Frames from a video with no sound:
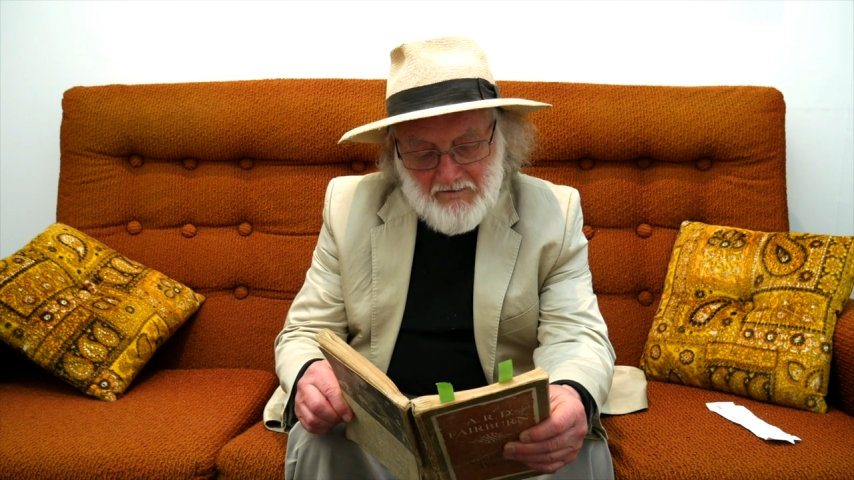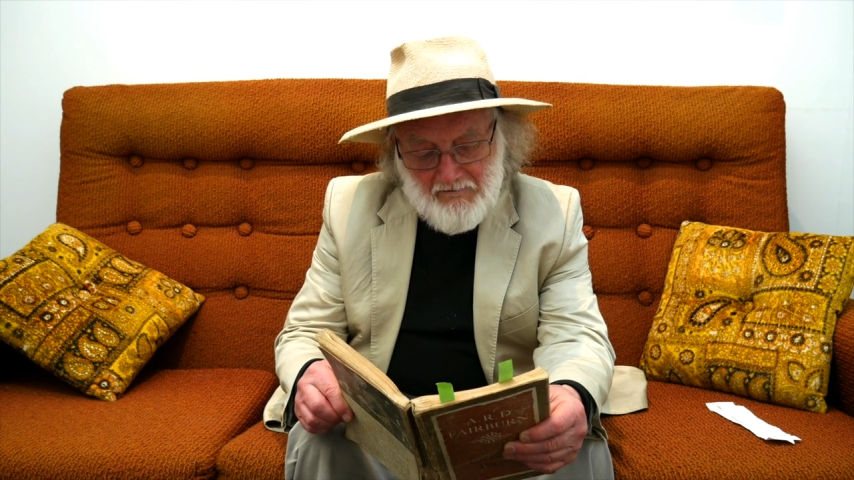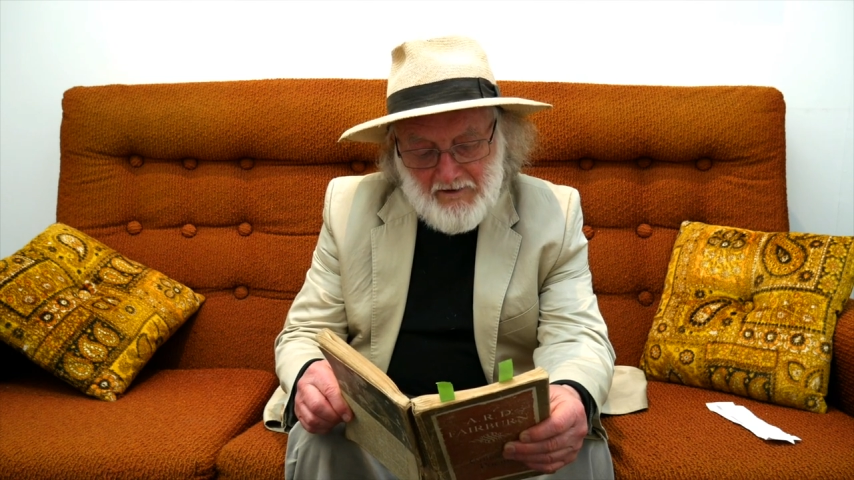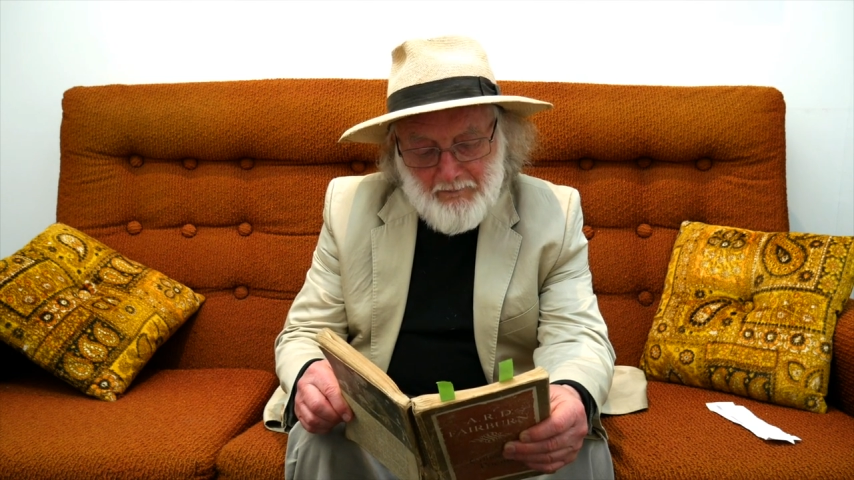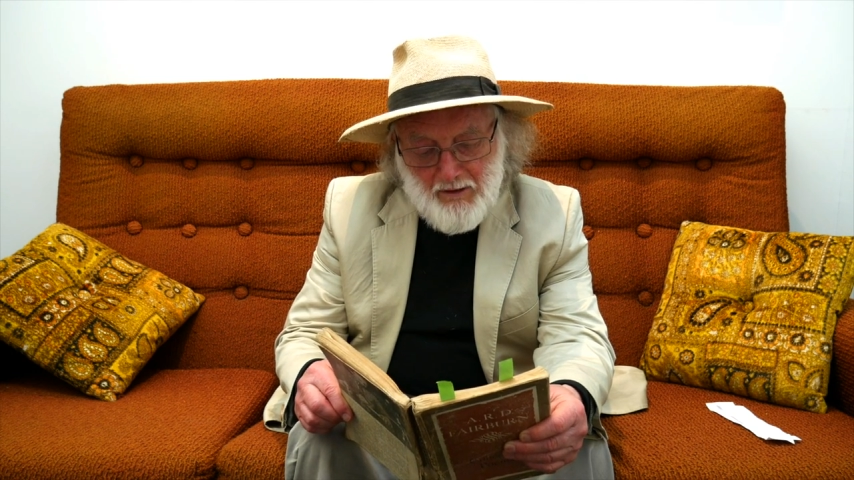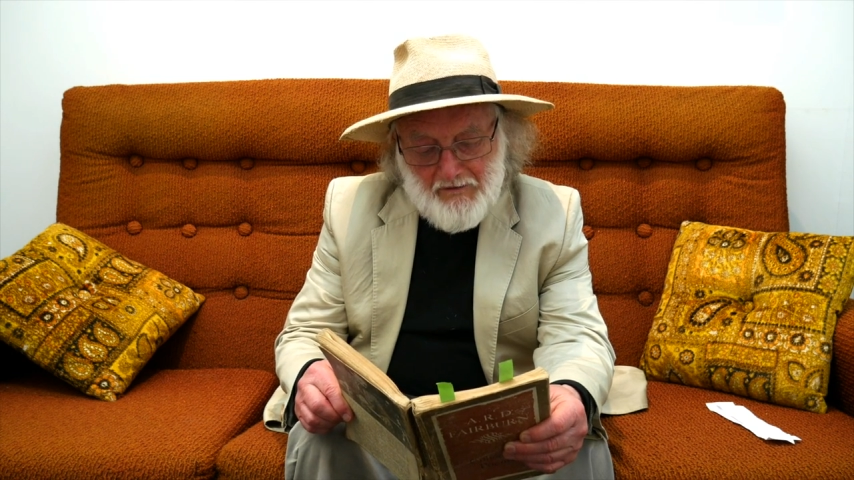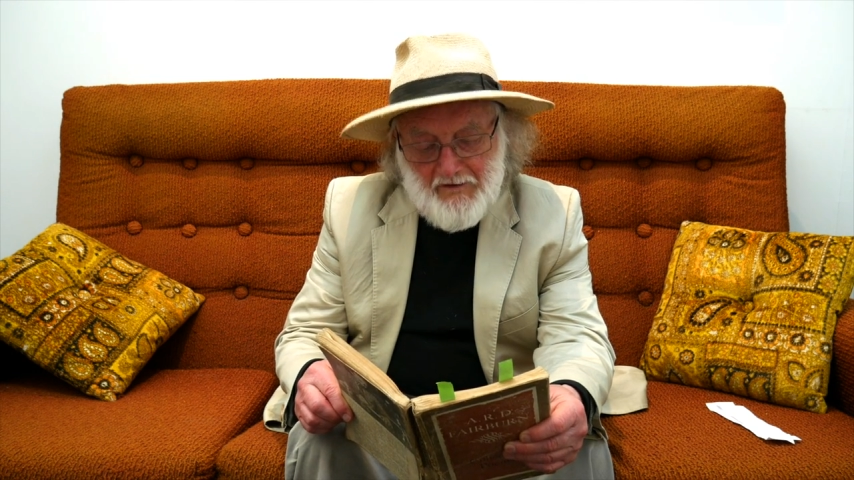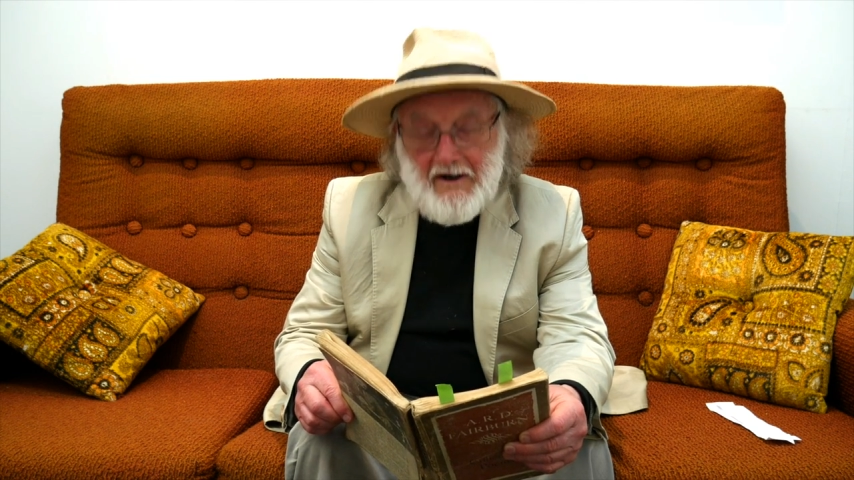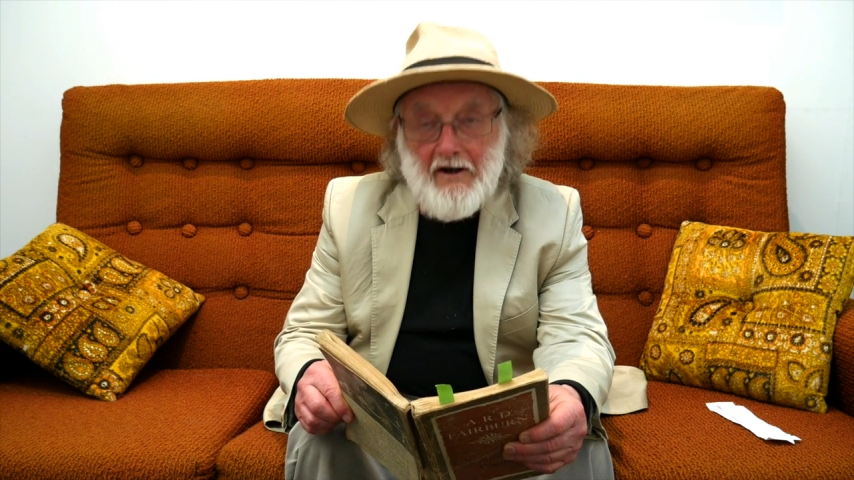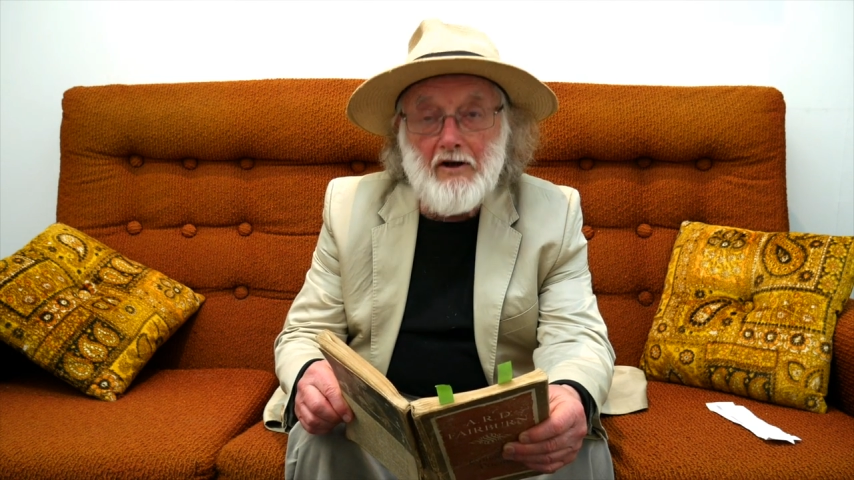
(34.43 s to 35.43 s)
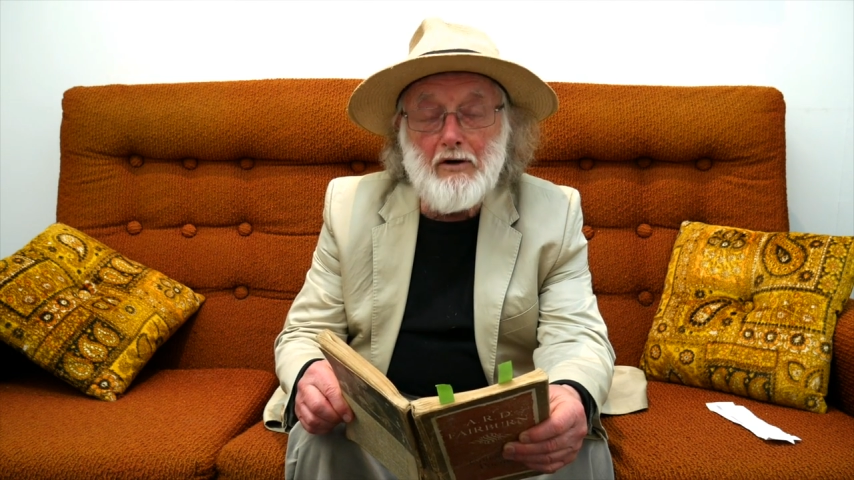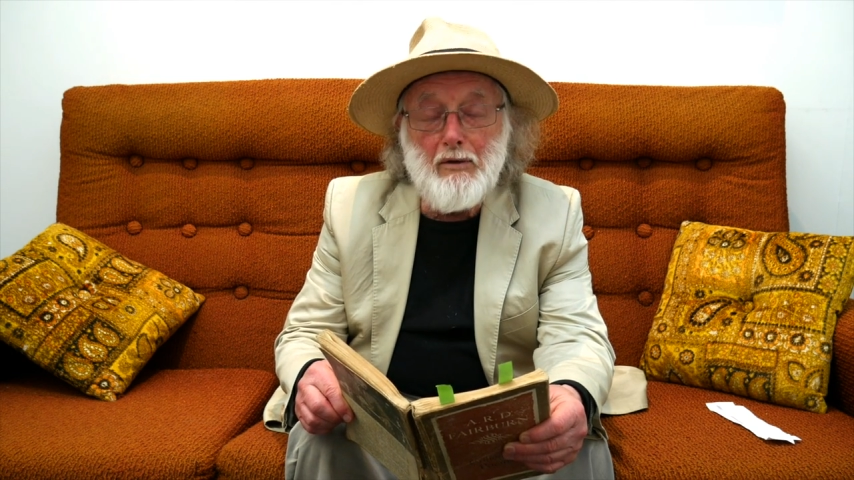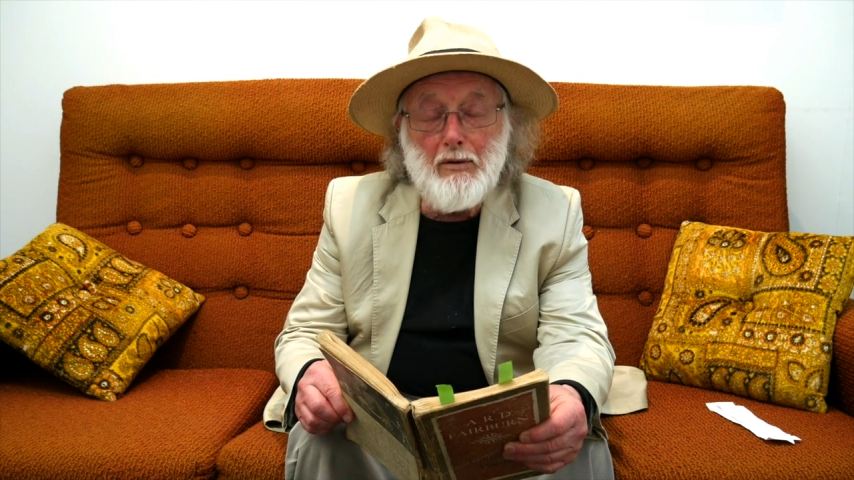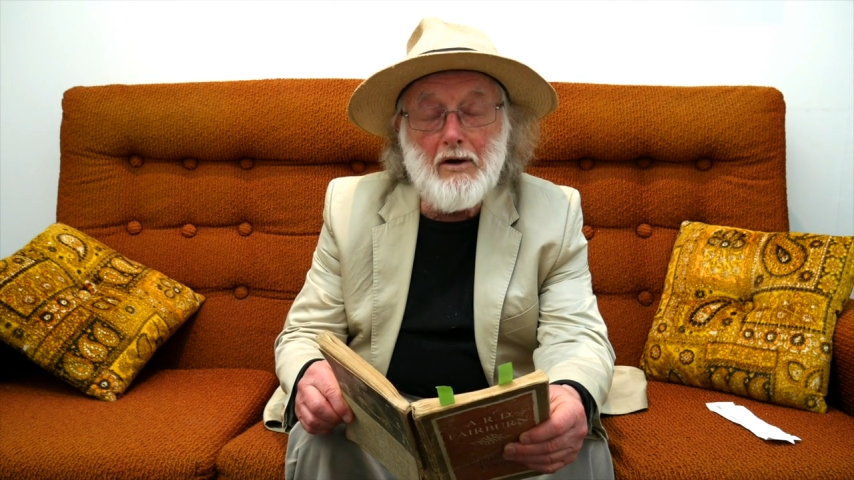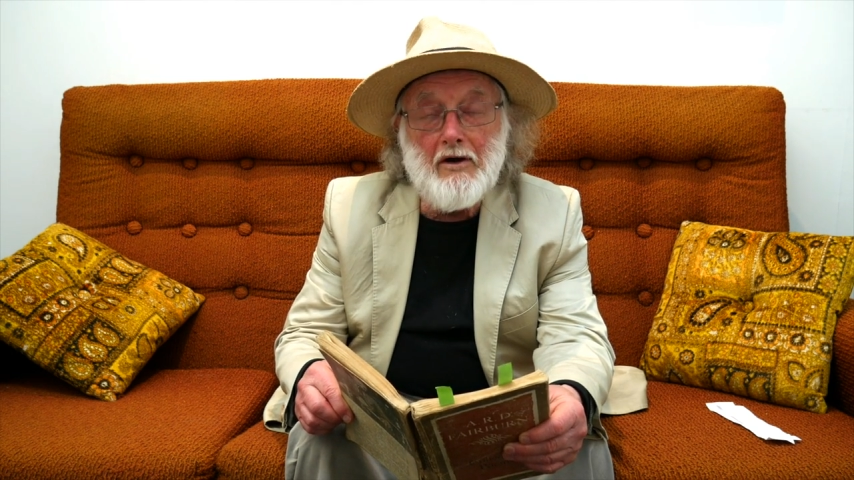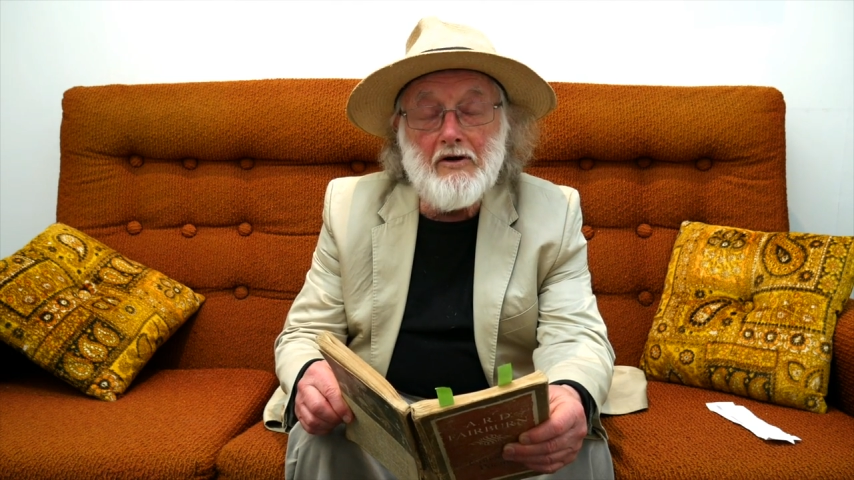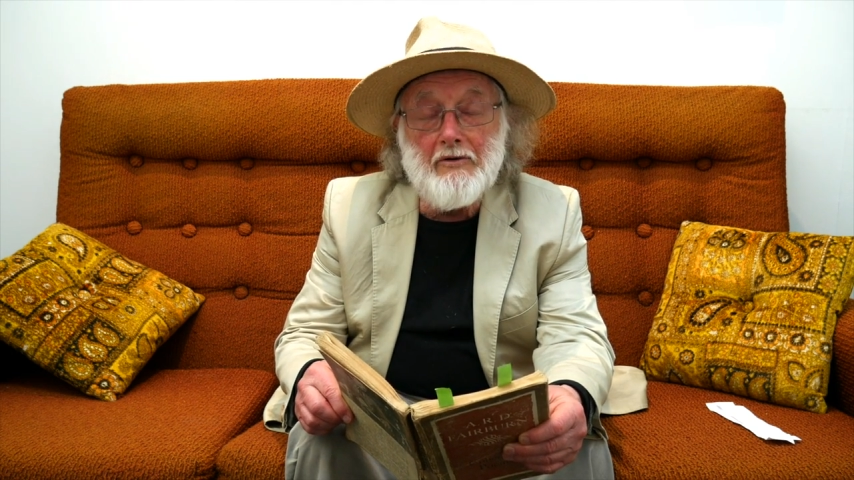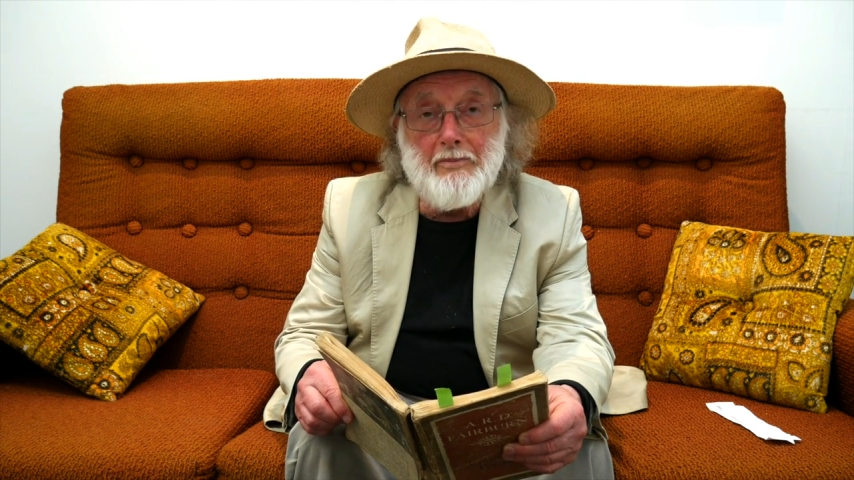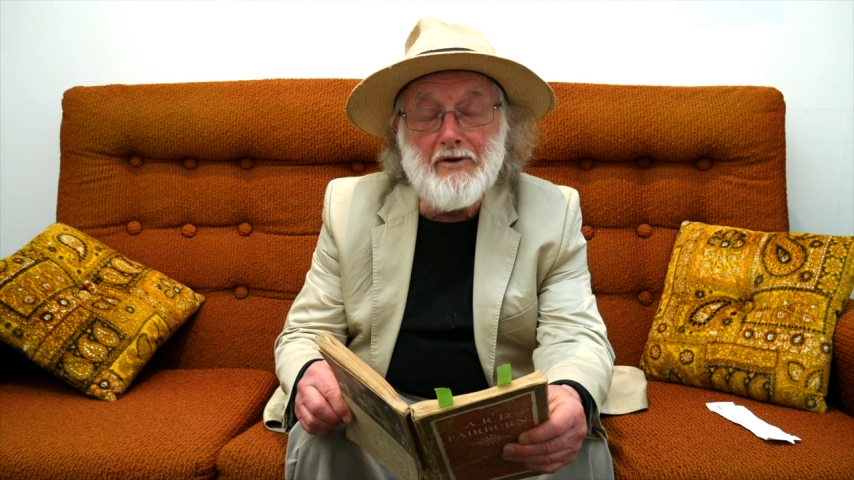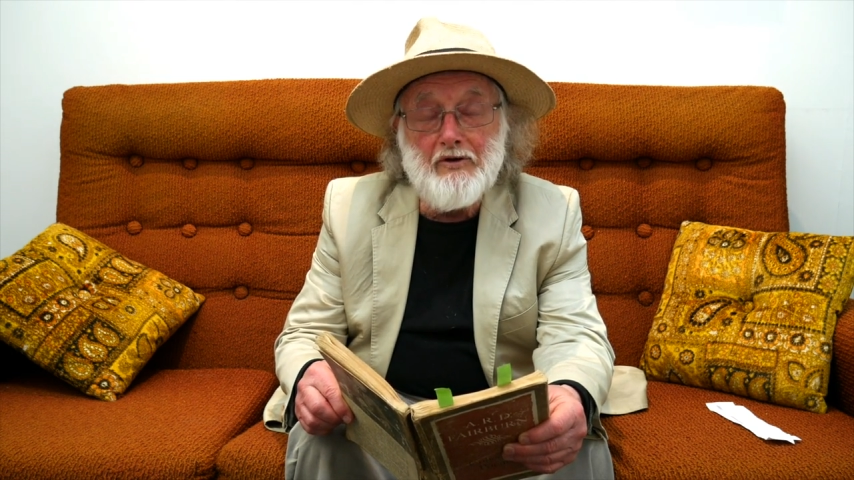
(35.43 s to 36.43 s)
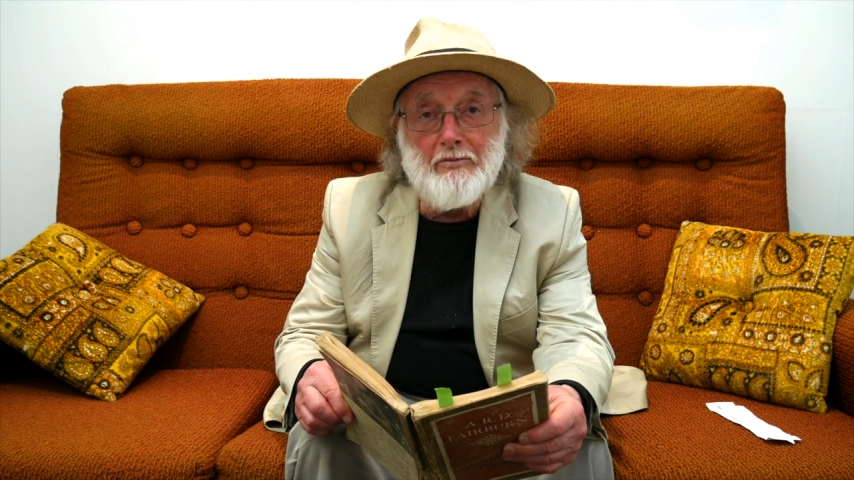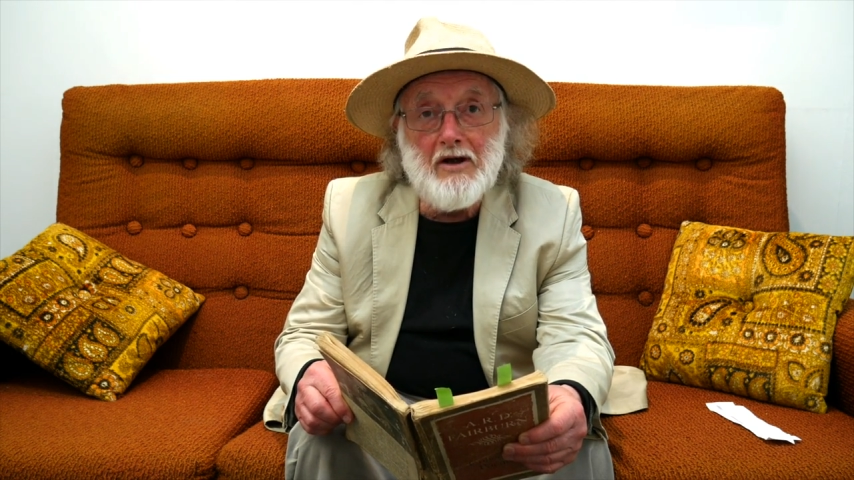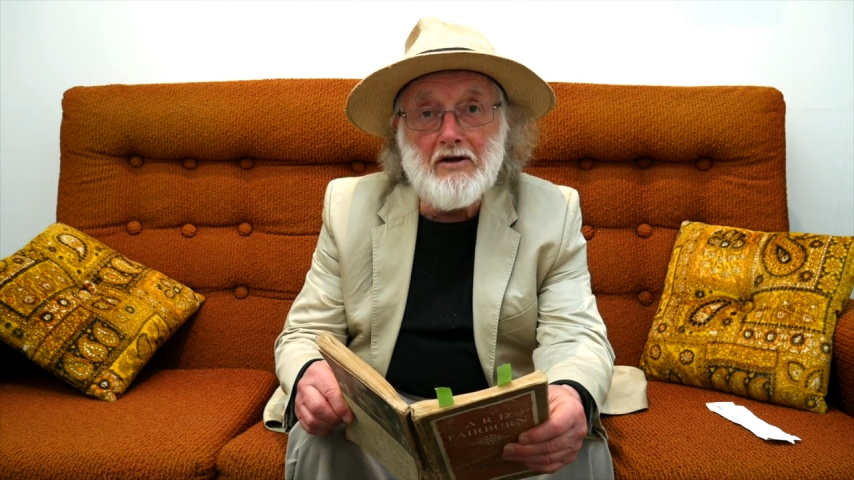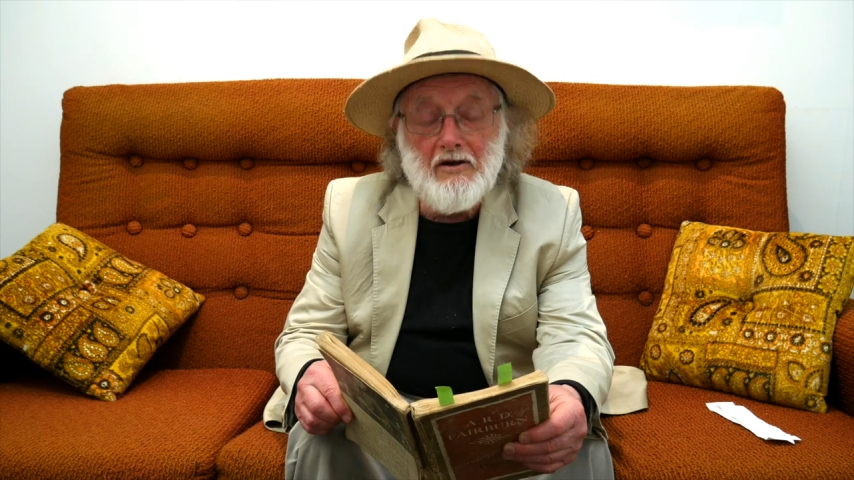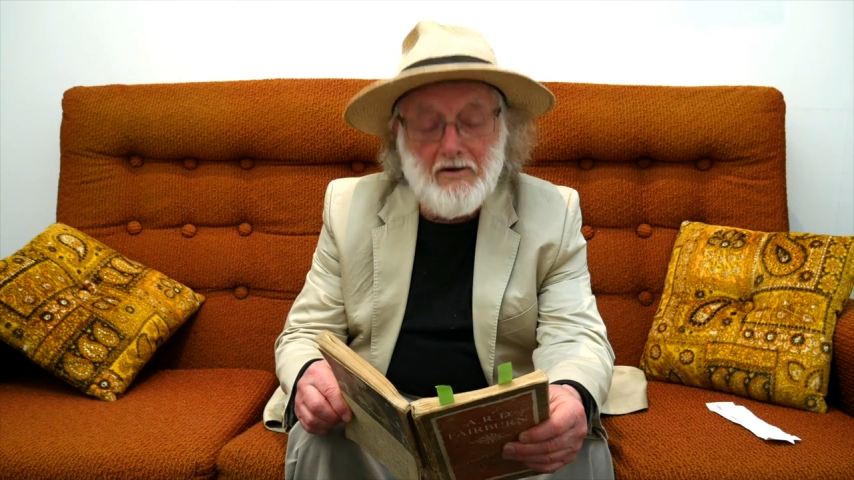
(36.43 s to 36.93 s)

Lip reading: We've put the L in pubic.